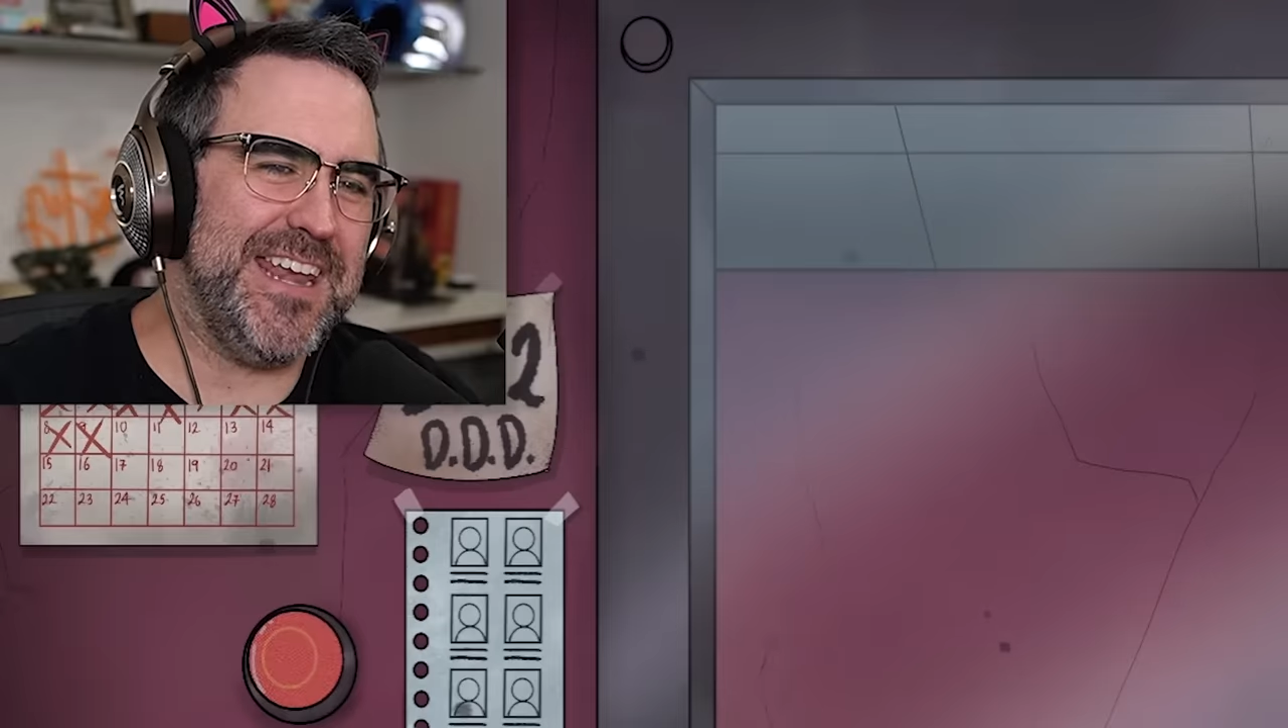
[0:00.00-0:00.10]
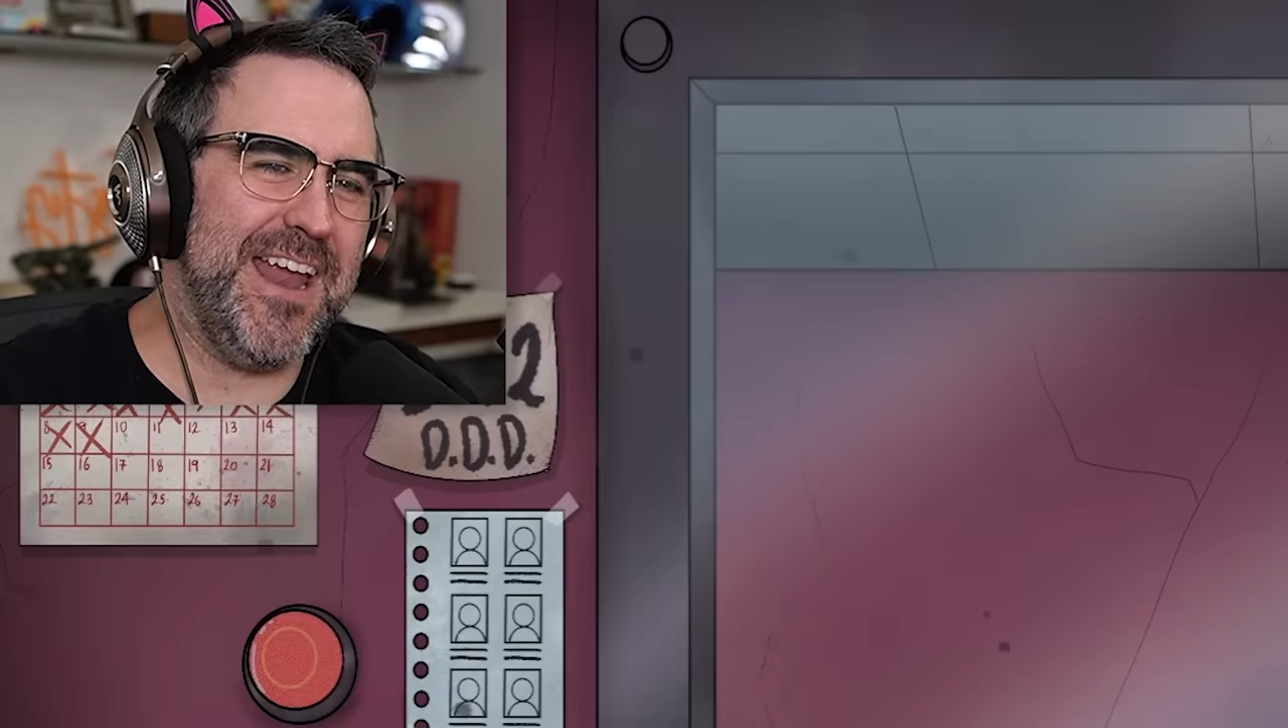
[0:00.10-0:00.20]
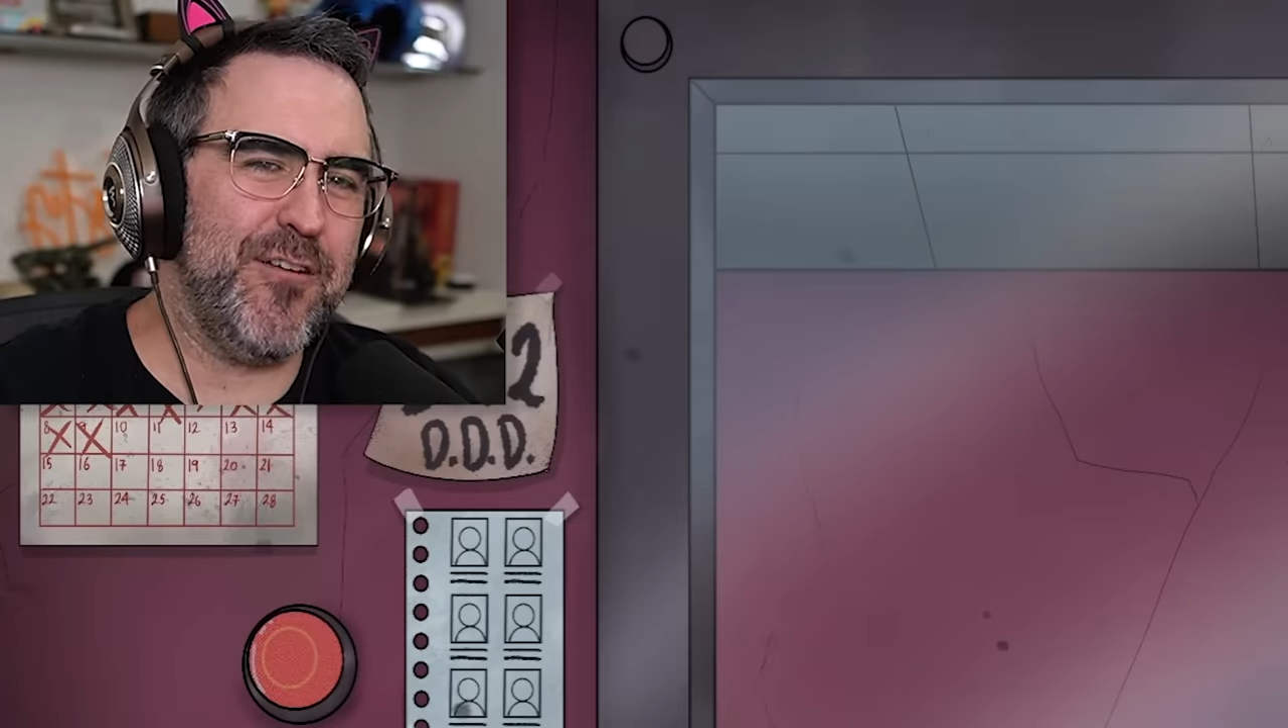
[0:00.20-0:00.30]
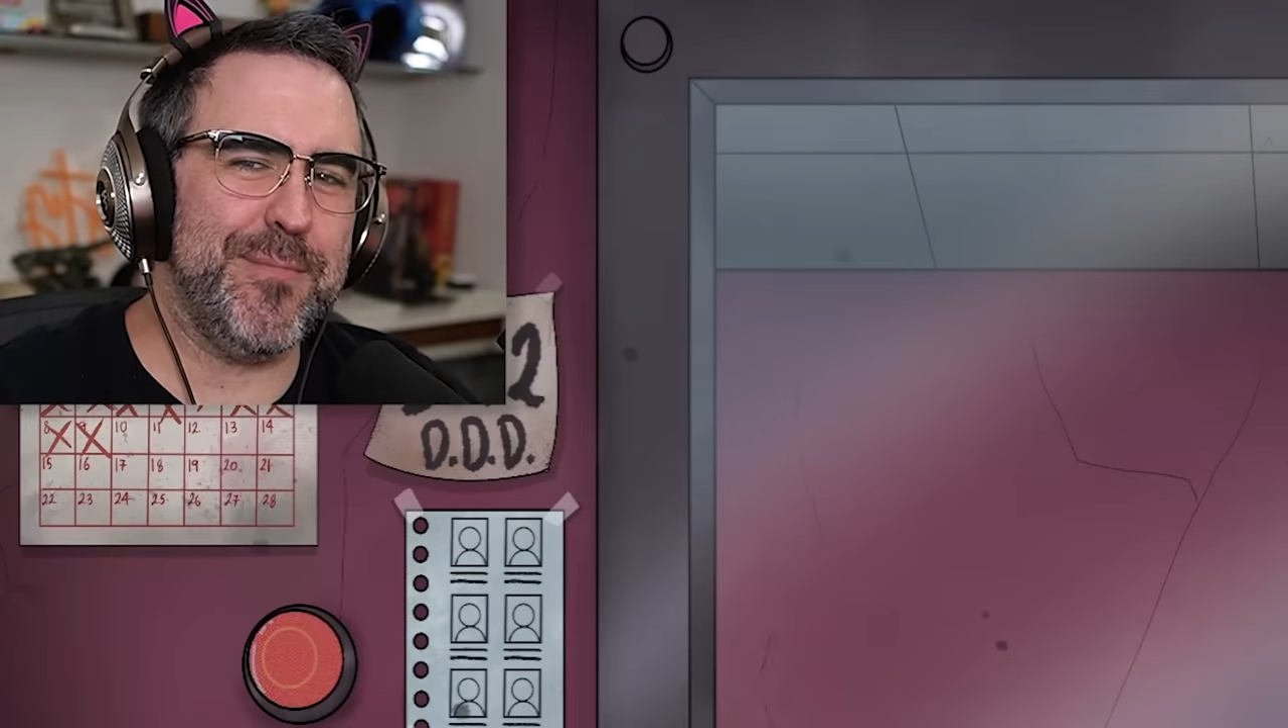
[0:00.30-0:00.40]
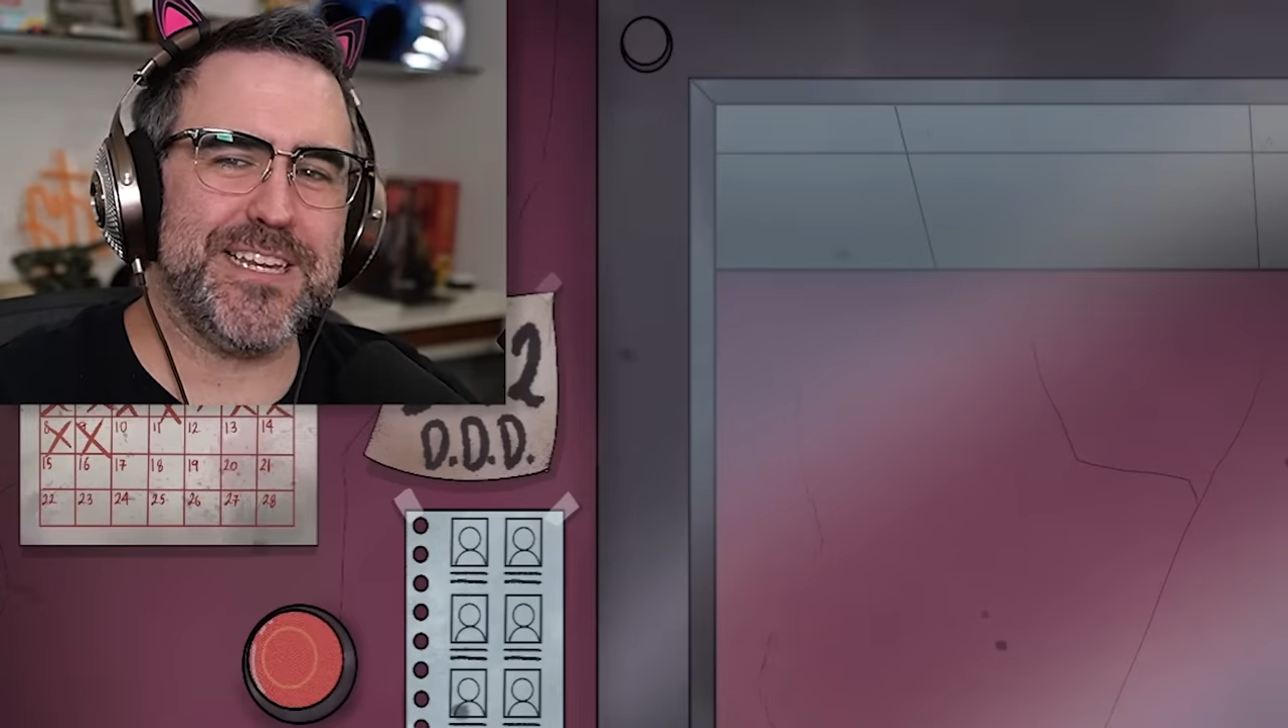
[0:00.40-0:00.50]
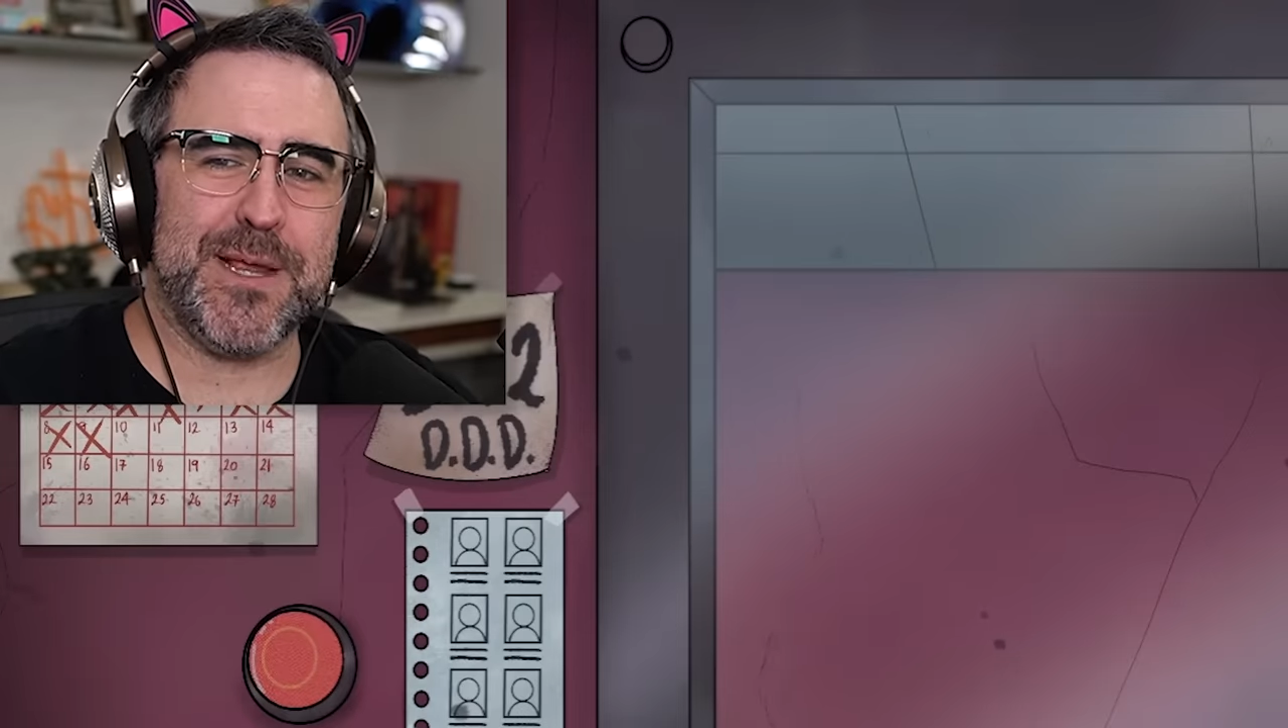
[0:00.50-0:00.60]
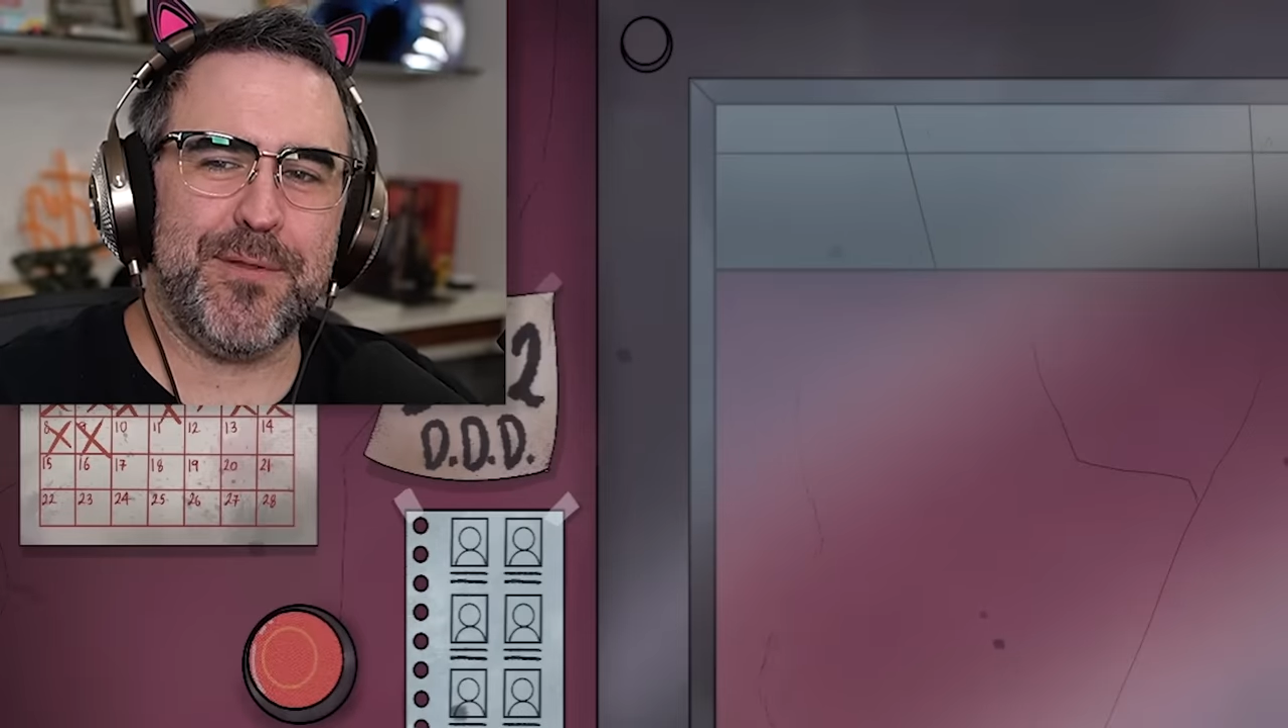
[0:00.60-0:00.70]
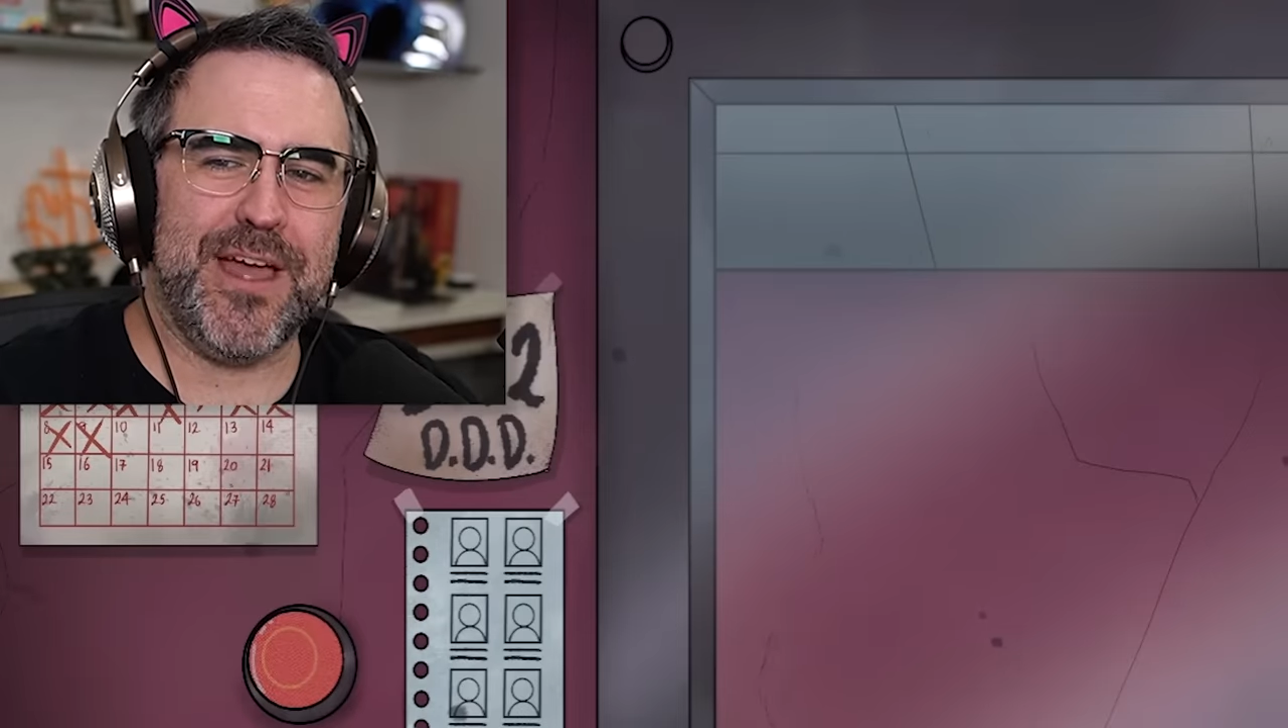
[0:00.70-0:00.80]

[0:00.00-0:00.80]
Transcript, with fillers: never mess up on.